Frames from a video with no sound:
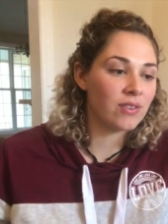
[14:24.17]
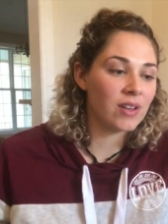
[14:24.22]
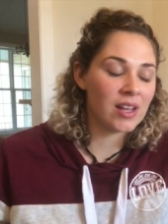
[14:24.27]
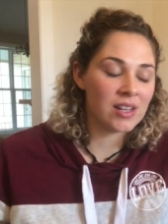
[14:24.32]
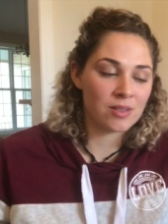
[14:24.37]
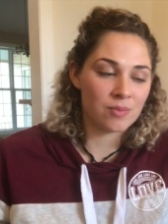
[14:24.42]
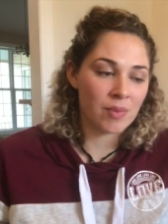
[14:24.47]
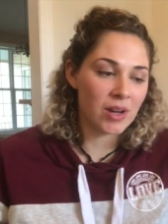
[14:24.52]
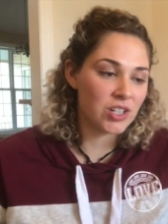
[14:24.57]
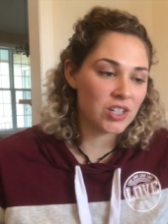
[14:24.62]

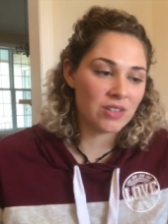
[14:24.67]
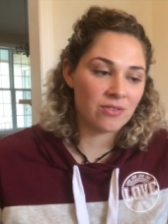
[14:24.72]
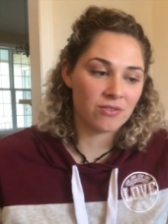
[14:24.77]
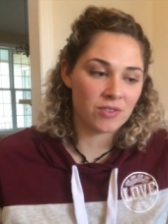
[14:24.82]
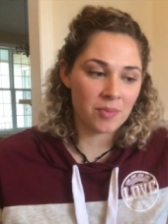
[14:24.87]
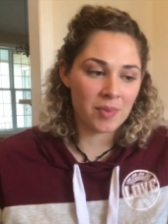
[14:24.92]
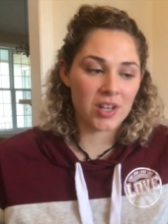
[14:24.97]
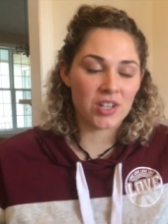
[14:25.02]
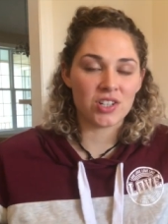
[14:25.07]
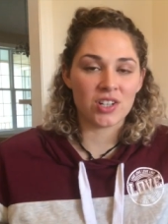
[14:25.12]
as much
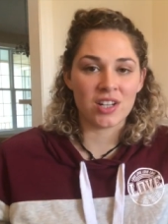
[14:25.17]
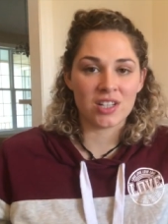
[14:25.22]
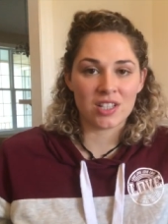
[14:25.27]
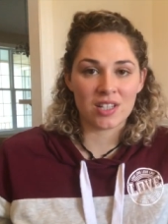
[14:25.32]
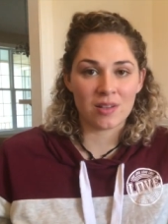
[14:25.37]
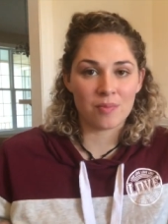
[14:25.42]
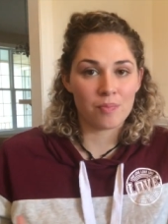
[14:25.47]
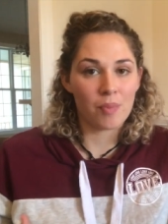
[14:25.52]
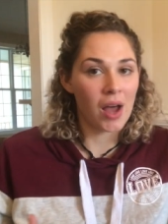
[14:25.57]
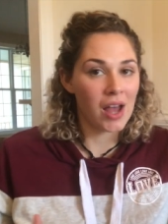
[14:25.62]
information
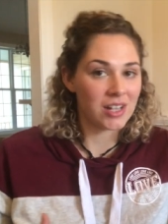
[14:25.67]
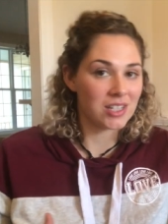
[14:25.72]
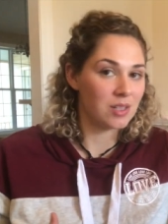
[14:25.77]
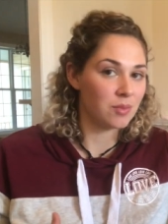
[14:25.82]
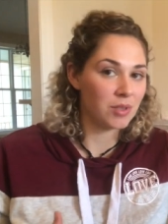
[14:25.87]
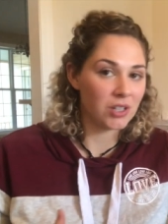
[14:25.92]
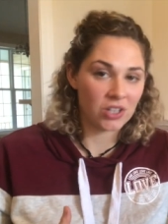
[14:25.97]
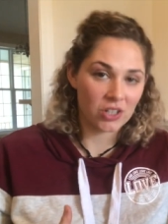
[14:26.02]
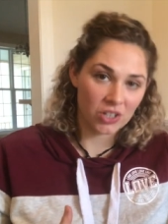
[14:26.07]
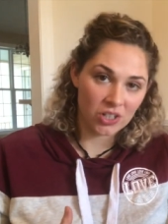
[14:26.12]
as I
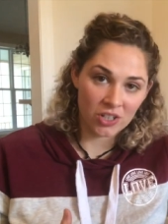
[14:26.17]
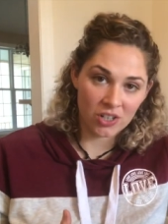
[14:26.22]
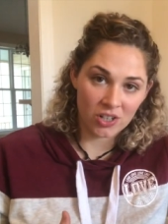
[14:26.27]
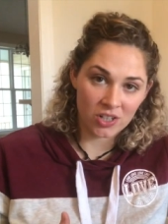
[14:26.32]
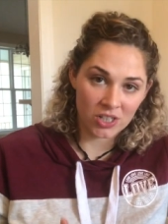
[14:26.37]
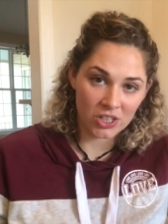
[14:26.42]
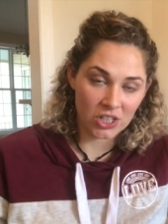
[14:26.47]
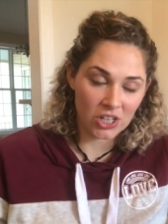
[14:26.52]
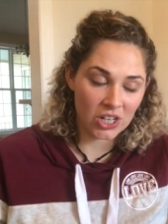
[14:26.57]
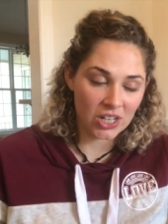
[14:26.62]
possibly could
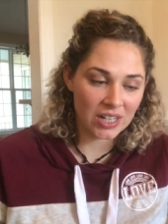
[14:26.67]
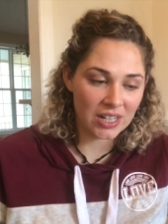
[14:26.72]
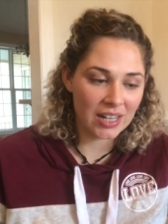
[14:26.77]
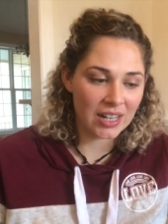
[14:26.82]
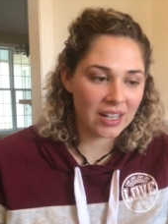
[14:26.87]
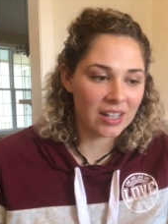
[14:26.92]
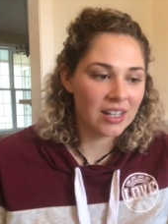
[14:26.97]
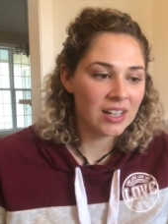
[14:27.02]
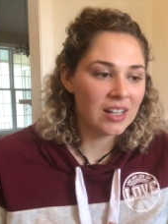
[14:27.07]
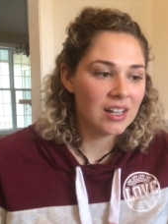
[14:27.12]
on
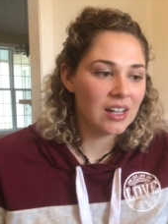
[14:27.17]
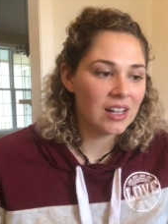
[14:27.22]
gardening.